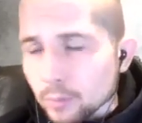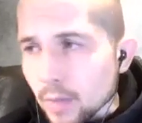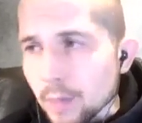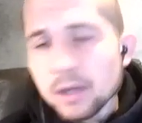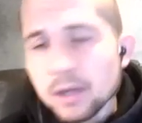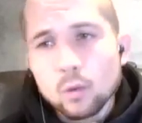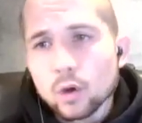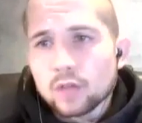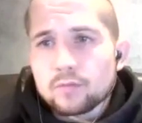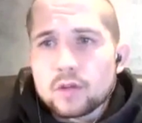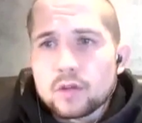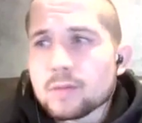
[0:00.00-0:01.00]
maybe they won't
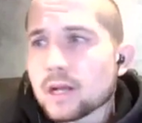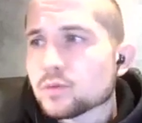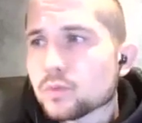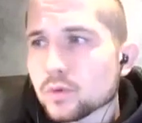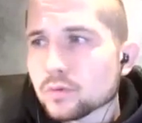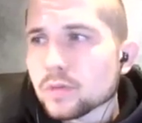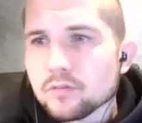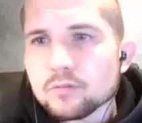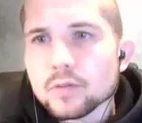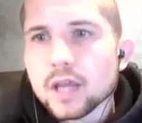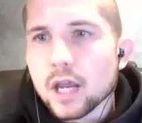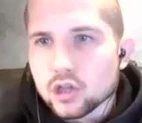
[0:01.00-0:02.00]
give him the rematch but give
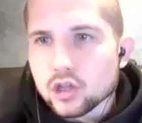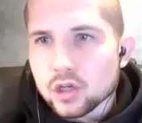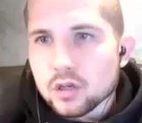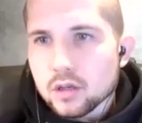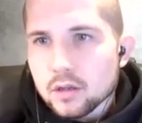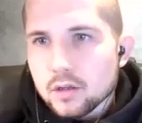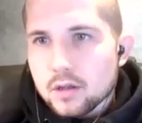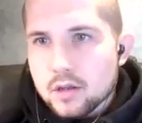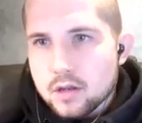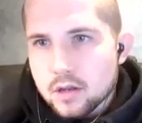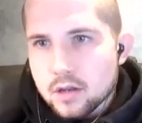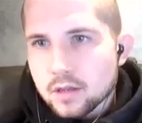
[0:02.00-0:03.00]
him Gaethje.
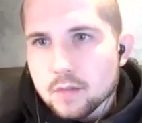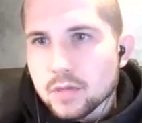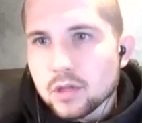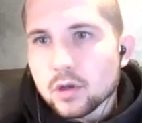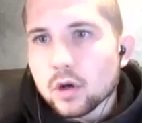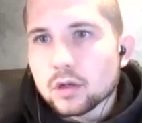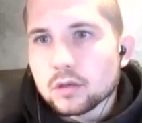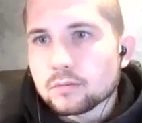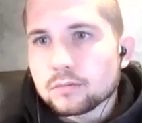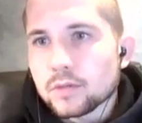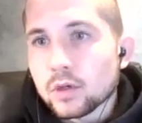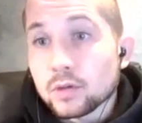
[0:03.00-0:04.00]
they've been talking
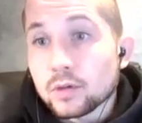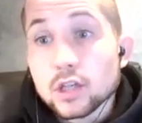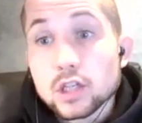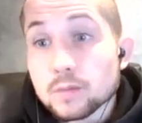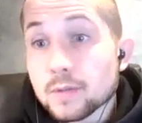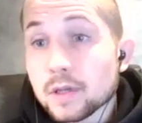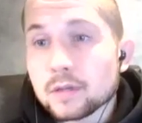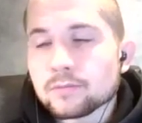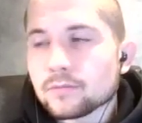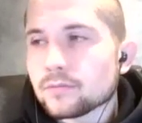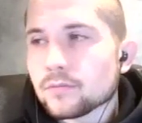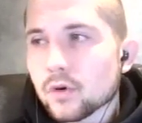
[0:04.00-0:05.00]
you know Gaethje's
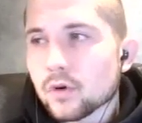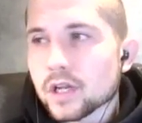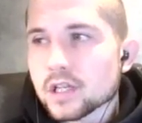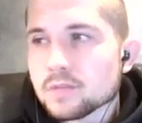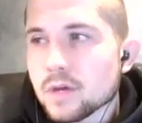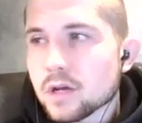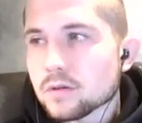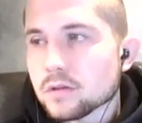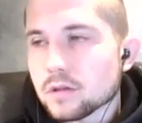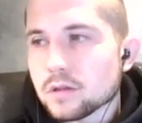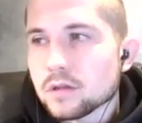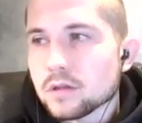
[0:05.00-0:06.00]
been running his mouth
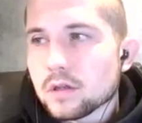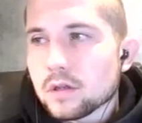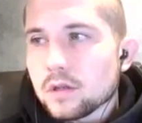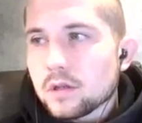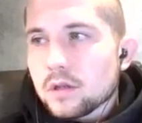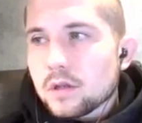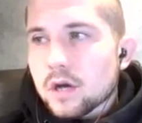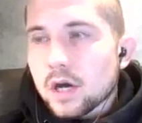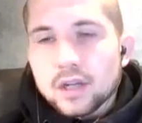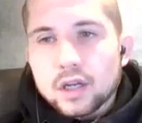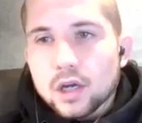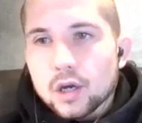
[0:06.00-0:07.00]
and I
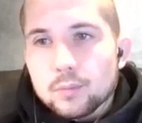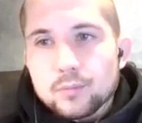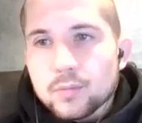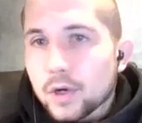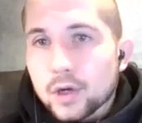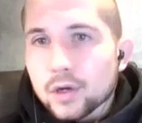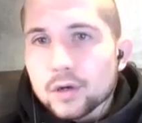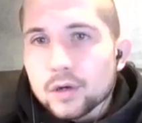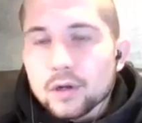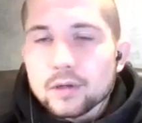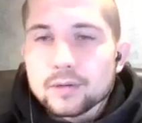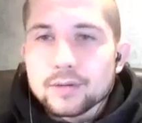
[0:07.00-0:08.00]
think of I kind of.
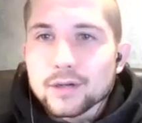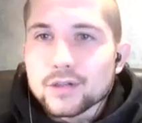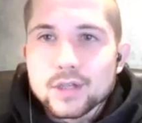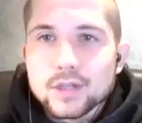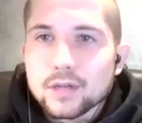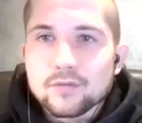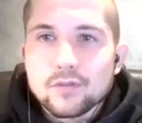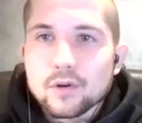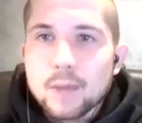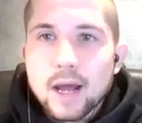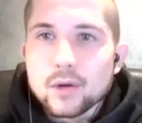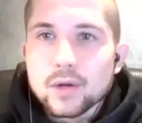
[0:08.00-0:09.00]
I just think for a
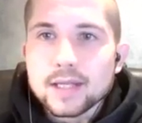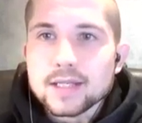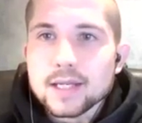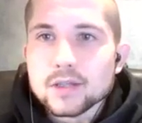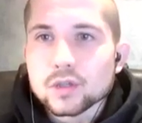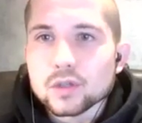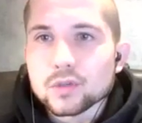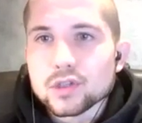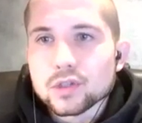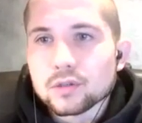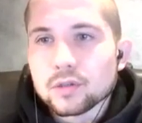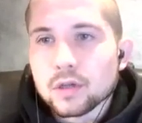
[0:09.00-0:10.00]
man who gets hit so much,
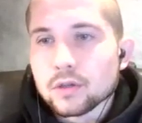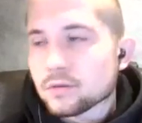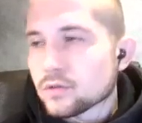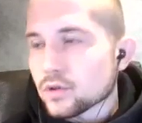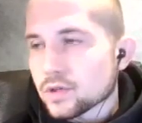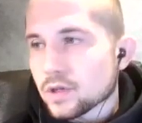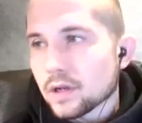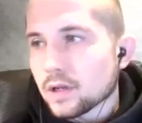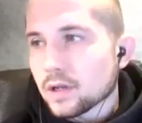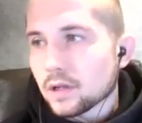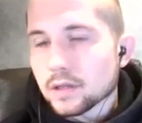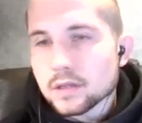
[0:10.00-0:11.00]
uh, Justin, I
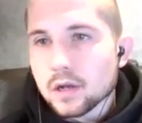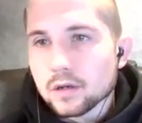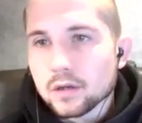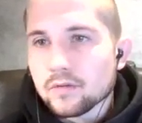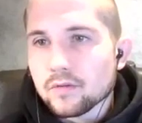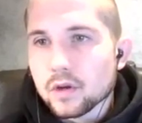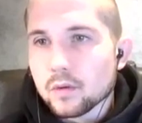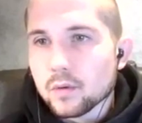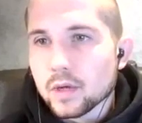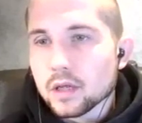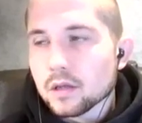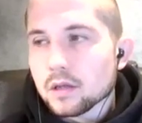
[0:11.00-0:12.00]
think gets knocked out very
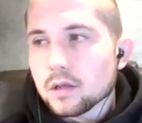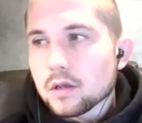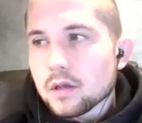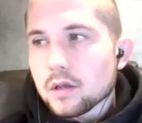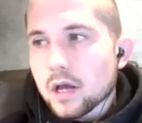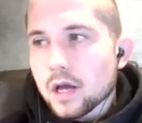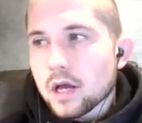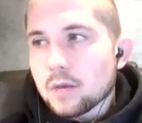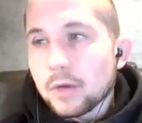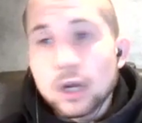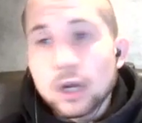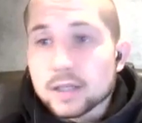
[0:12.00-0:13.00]
quick. Yeah. Um,
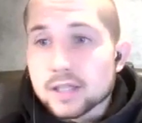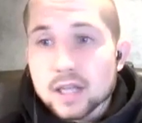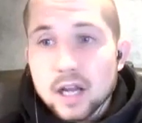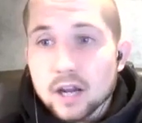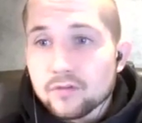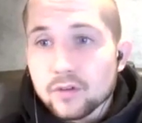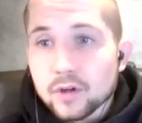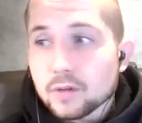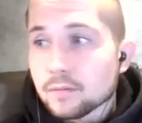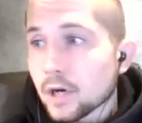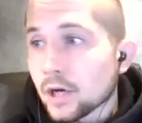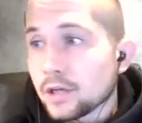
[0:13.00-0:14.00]
I'd like to see that fight.
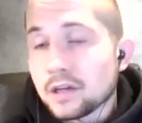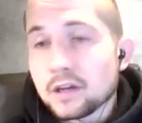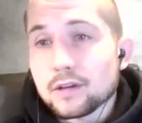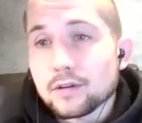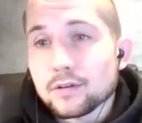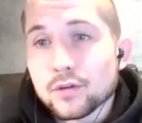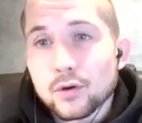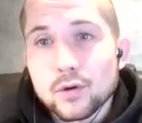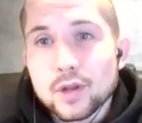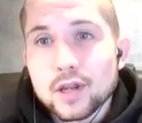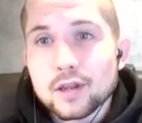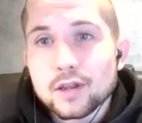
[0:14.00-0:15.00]
I think
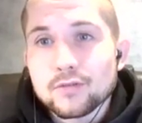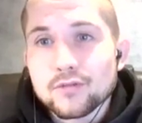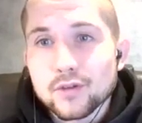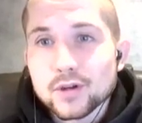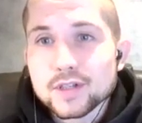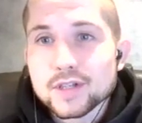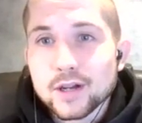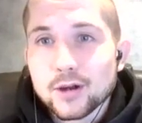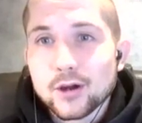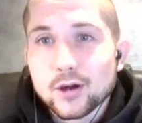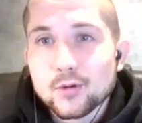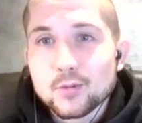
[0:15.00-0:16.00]
Tony Ferguson and
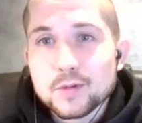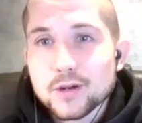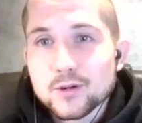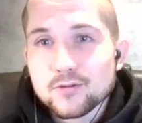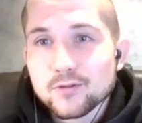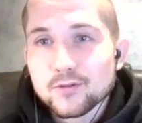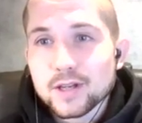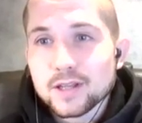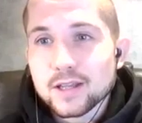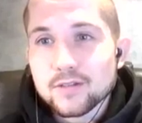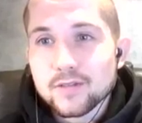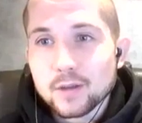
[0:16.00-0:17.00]
Conor will be a good fight.
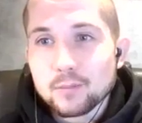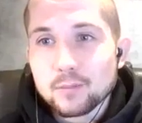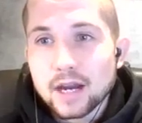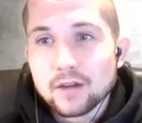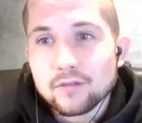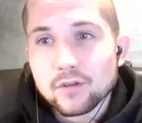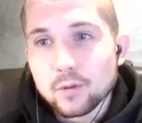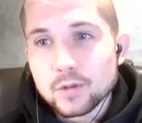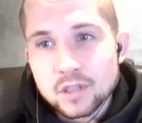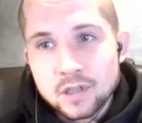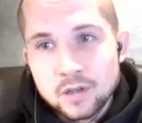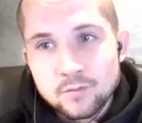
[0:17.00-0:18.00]
They've had back and forwards
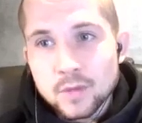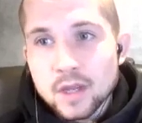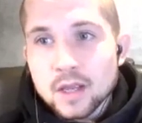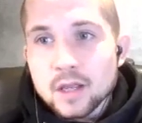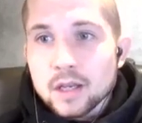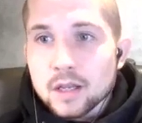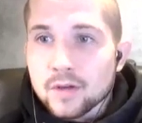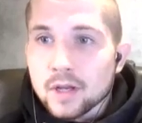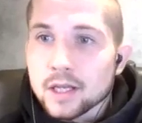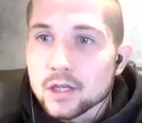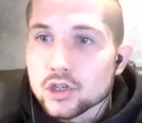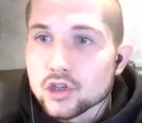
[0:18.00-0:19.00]
and they've, they've had
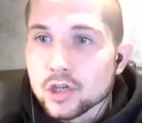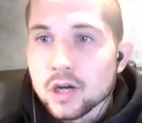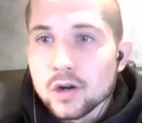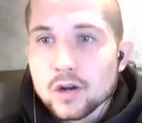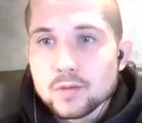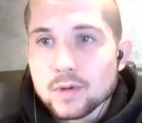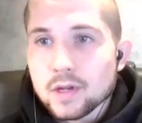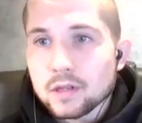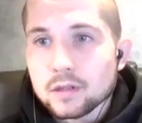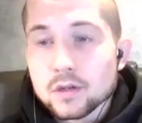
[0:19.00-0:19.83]
history there as well.